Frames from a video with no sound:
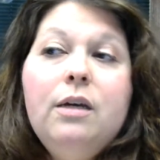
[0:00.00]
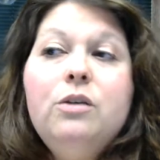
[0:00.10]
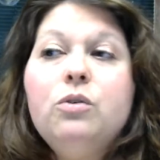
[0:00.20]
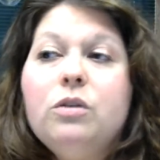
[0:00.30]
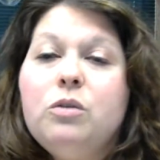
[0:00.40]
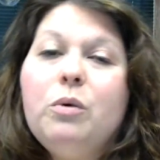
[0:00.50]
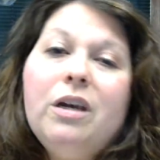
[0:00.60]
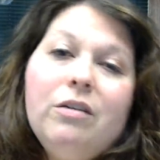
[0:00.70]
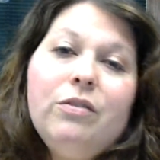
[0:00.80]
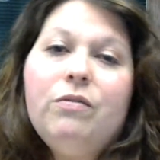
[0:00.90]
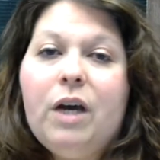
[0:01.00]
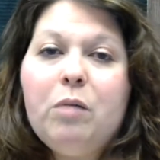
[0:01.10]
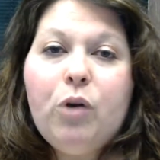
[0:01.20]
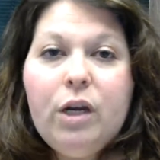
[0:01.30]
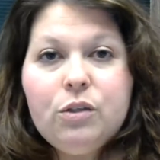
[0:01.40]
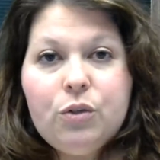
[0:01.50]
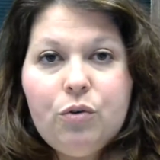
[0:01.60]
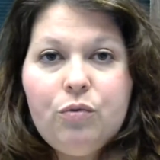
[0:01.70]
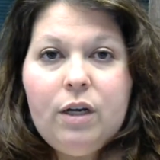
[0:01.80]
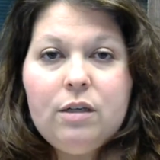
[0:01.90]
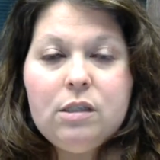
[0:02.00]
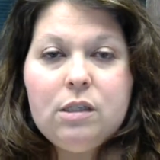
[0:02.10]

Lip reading: so this way if it vibrates or rings,